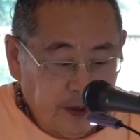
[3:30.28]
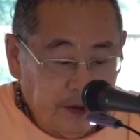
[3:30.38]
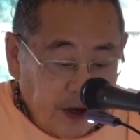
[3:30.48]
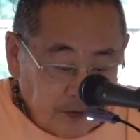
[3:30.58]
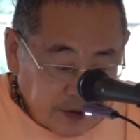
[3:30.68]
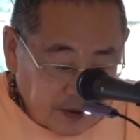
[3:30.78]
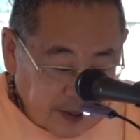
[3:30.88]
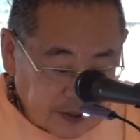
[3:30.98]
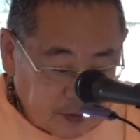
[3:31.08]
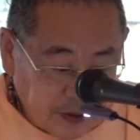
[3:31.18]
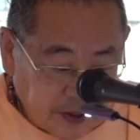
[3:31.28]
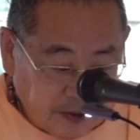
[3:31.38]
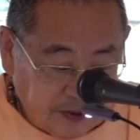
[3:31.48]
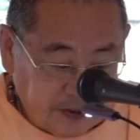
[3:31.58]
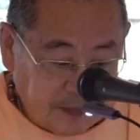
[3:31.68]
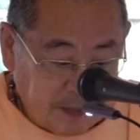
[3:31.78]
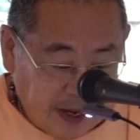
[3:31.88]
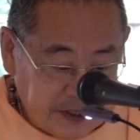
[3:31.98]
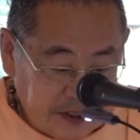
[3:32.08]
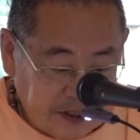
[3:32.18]
Nevertheless, we call it
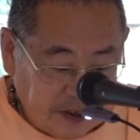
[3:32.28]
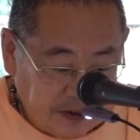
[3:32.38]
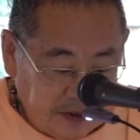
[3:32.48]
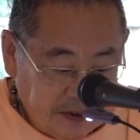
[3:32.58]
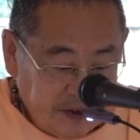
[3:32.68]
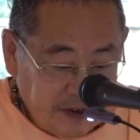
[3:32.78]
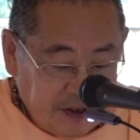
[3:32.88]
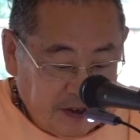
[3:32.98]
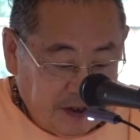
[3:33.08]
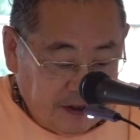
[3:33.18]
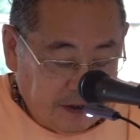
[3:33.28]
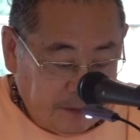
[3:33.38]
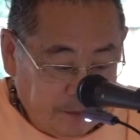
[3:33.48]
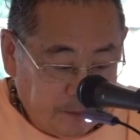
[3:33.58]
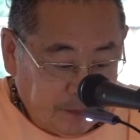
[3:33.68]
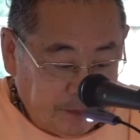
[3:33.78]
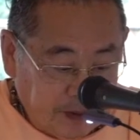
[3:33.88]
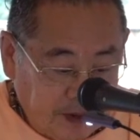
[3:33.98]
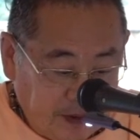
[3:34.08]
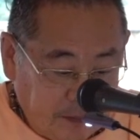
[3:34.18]
imaginary
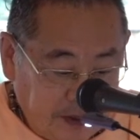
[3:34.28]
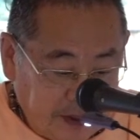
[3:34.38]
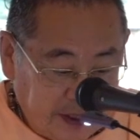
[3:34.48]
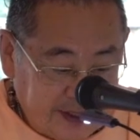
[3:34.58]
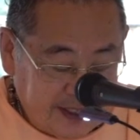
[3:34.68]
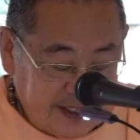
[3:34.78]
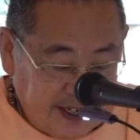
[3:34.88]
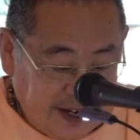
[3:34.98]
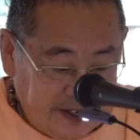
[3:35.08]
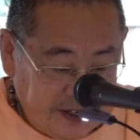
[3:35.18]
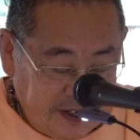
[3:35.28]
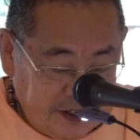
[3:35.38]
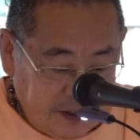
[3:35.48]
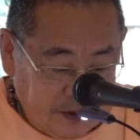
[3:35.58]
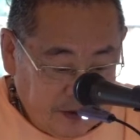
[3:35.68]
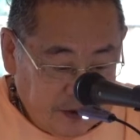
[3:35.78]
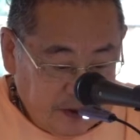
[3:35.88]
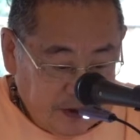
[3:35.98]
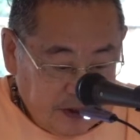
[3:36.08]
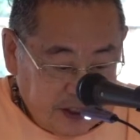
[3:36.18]
uh, because it's not a
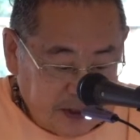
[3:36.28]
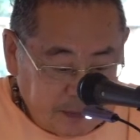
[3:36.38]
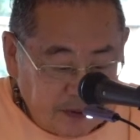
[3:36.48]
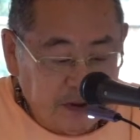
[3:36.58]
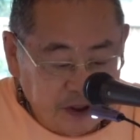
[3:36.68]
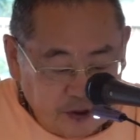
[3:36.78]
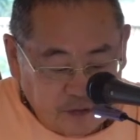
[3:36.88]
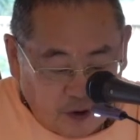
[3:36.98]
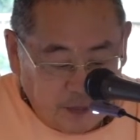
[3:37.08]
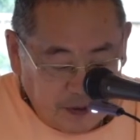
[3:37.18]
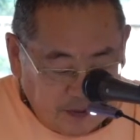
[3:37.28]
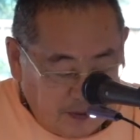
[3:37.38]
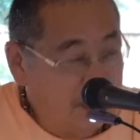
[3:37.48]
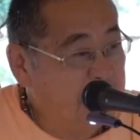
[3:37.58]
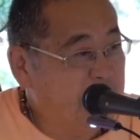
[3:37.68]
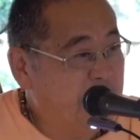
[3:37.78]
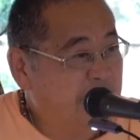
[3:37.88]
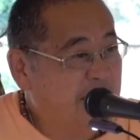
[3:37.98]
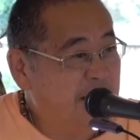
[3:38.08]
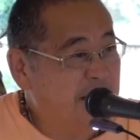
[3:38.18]
spiritual form of the Lord,
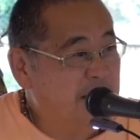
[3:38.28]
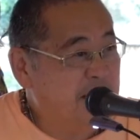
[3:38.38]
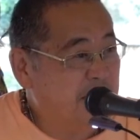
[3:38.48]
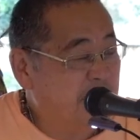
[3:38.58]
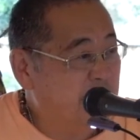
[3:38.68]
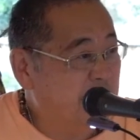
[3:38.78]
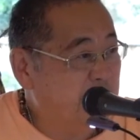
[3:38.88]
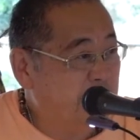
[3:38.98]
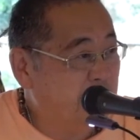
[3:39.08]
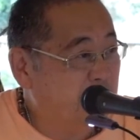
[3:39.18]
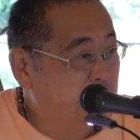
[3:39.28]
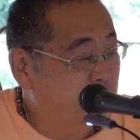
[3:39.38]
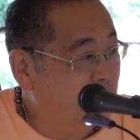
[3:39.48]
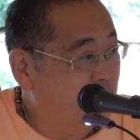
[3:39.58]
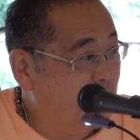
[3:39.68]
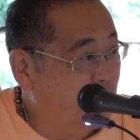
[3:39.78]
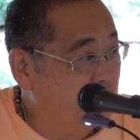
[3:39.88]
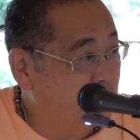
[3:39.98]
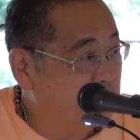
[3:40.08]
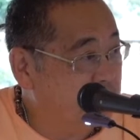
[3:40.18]
it's uh, the material
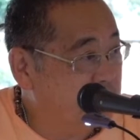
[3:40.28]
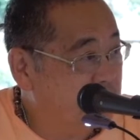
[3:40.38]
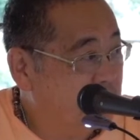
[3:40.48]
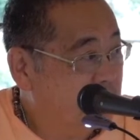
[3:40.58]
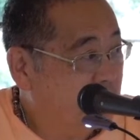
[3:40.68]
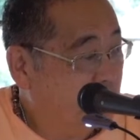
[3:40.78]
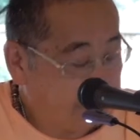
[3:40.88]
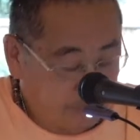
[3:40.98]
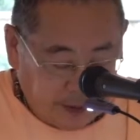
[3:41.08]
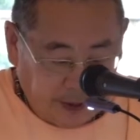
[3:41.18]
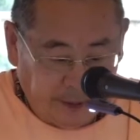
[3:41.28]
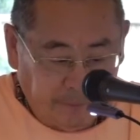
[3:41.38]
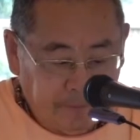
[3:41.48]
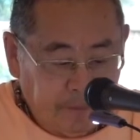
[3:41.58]
elements. Uh,